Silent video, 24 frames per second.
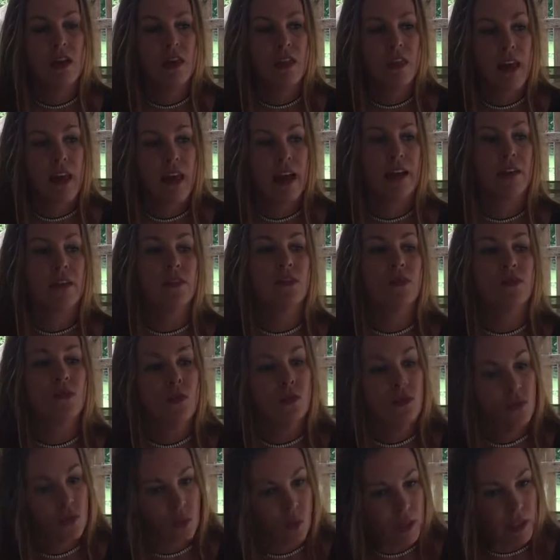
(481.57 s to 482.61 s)
that
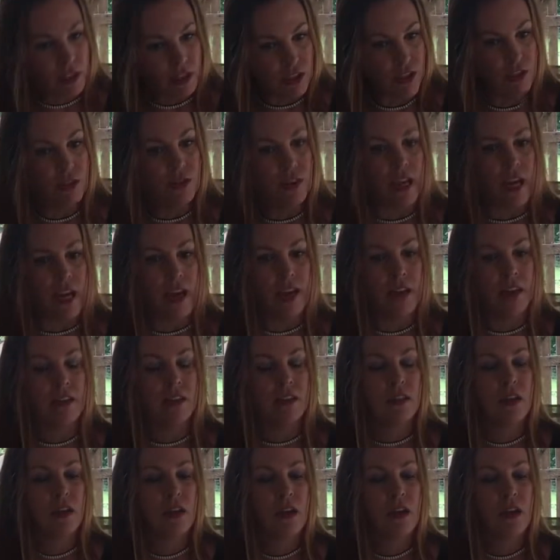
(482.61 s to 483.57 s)
we do that.